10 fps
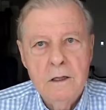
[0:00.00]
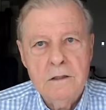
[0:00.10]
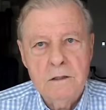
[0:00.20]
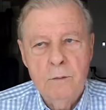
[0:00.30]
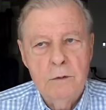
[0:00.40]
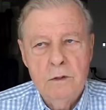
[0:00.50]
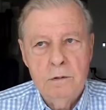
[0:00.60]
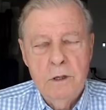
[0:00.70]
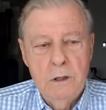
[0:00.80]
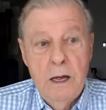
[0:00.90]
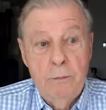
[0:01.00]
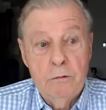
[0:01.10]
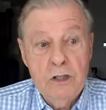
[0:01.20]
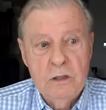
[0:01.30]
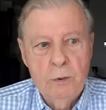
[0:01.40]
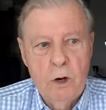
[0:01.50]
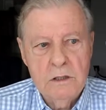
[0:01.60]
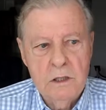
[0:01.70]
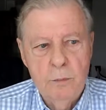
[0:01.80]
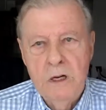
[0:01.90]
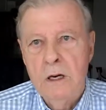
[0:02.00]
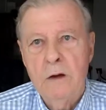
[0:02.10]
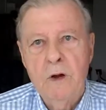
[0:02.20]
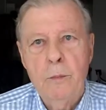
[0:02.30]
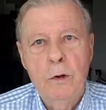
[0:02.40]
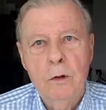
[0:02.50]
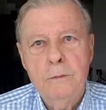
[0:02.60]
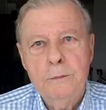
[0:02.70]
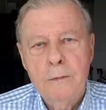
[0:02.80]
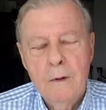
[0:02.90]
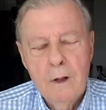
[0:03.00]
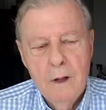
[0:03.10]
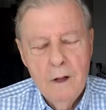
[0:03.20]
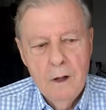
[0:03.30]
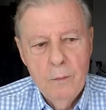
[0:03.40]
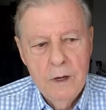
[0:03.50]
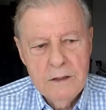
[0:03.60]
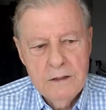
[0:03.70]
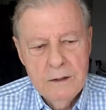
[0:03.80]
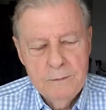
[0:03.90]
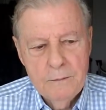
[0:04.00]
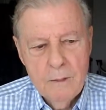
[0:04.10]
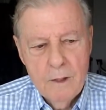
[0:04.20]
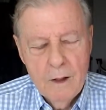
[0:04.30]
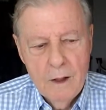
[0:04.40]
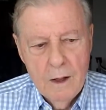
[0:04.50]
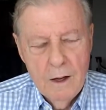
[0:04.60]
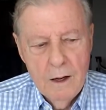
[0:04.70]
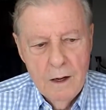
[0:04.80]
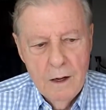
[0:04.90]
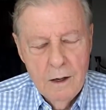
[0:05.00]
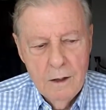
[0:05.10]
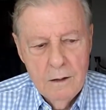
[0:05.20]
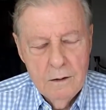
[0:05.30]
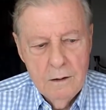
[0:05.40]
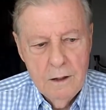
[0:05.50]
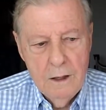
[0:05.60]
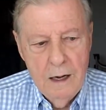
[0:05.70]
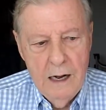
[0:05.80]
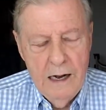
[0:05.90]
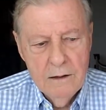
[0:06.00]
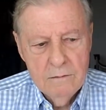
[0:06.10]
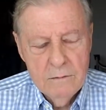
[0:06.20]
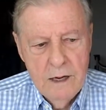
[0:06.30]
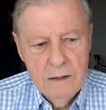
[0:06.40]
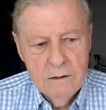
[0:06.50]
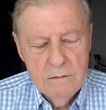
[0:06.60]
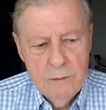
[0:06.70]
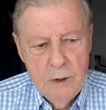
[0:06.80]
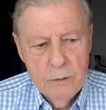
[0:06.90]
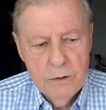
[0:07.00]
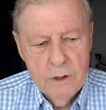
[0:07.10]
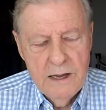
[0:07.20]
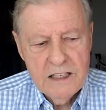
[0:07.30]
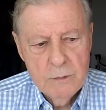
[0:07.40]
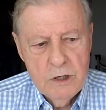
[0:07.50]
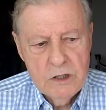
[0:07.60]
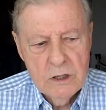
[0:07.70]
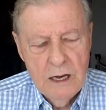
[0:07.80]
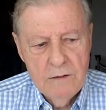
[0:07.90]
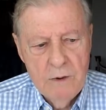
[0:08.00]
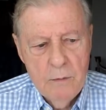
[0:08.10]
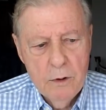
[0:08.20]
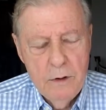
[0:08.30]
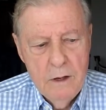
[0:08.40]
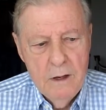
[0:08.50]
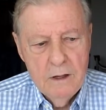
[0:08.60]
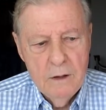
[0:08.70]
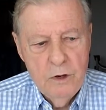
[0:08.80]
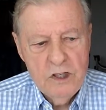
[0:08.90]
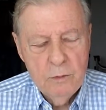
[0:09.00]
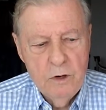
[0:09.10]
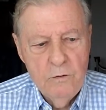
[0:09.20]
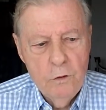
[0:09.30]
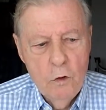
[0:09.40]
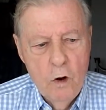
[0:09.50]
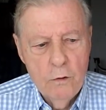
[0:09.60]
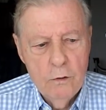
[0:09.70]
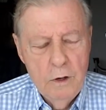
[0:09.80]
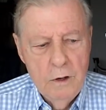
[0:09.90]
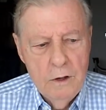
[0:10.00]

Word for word: It's completely that Russian part's completely rebuilt, but. Uh, uh, I don't, I don't remember the last mission. I remember the mission we flew over